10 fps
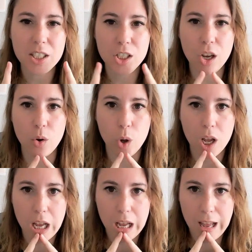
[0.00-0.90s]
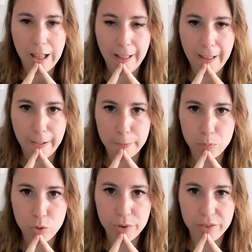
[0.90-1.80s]
So
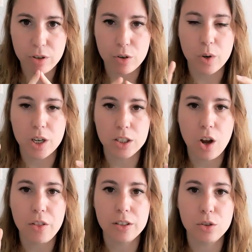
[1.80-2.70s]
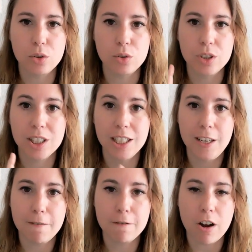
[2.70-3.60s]
moving forward, other tools,
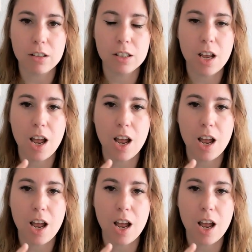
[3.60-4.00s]
GiftFox.